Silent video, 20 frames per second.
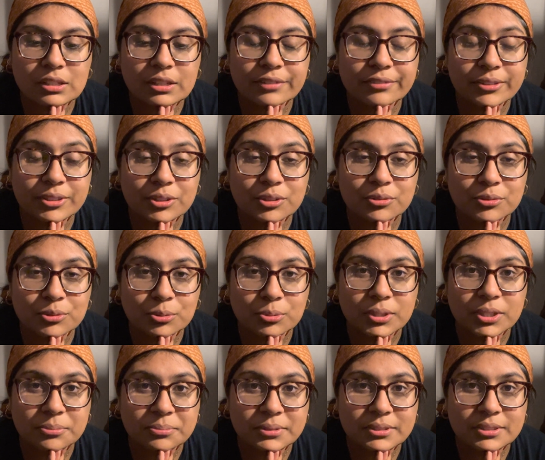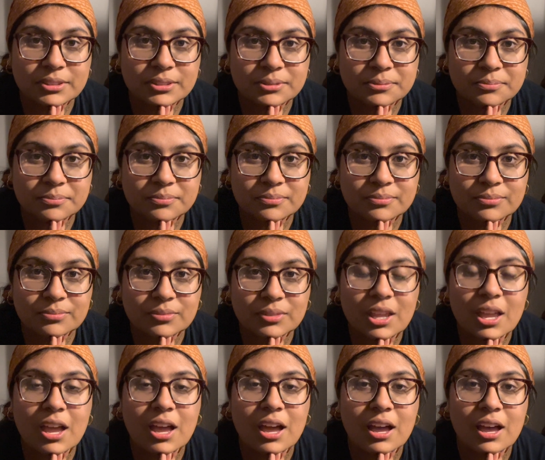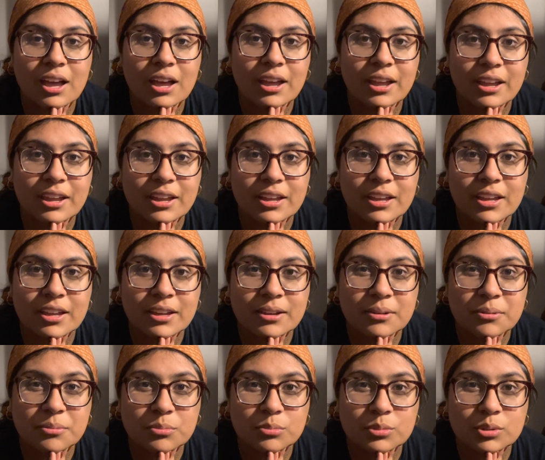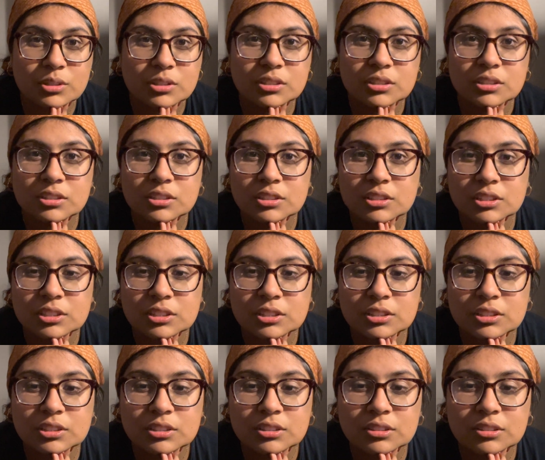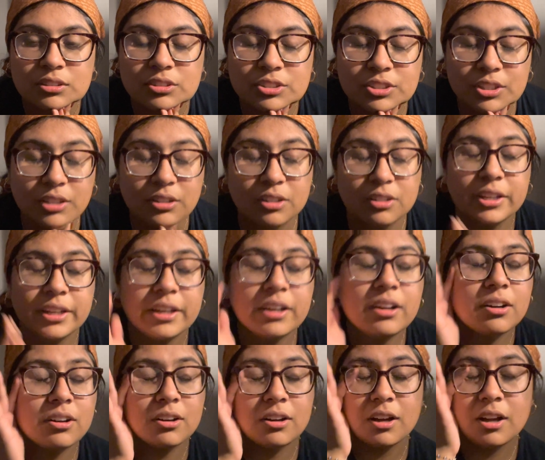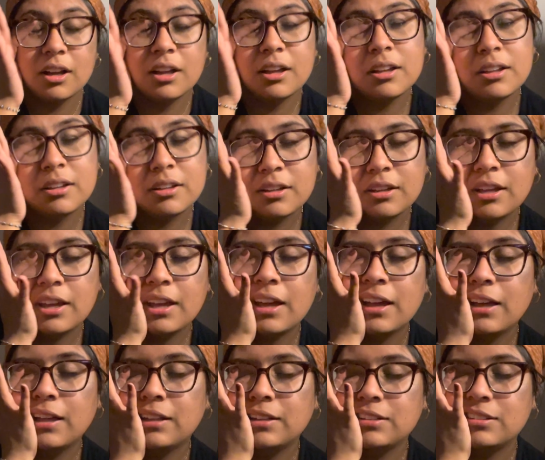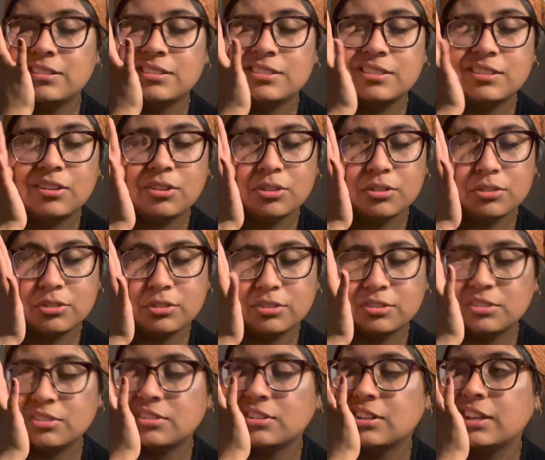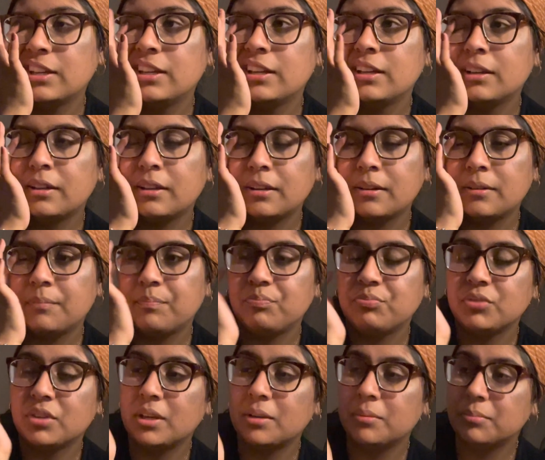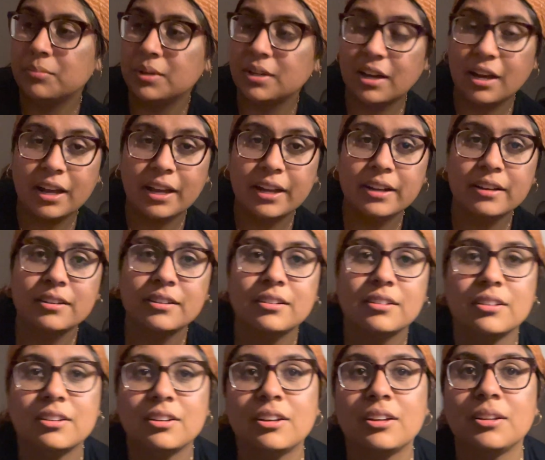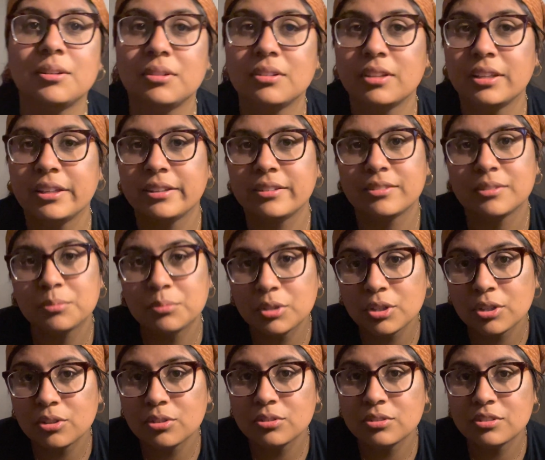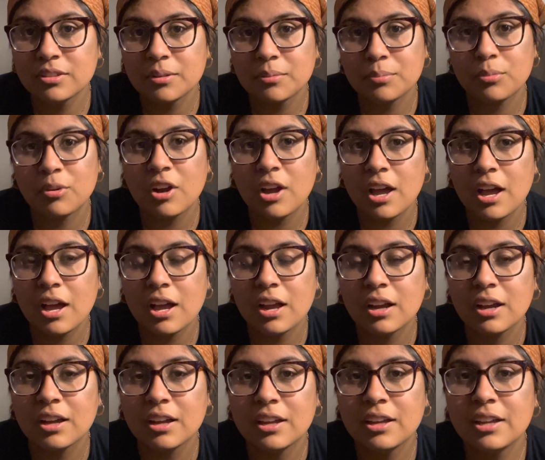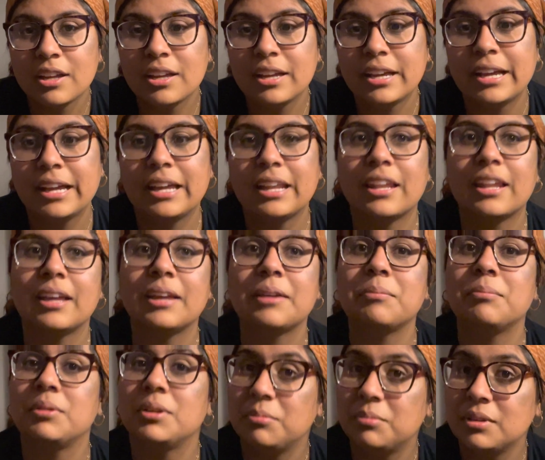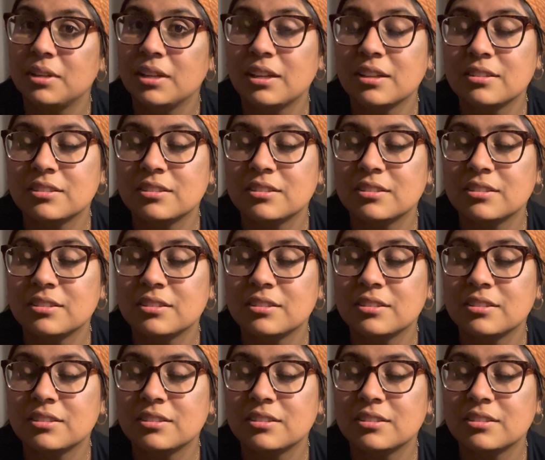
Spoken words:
feel overwhelmed. I am juggling a lot, and also like am behind on like some notes at Prac and like BBS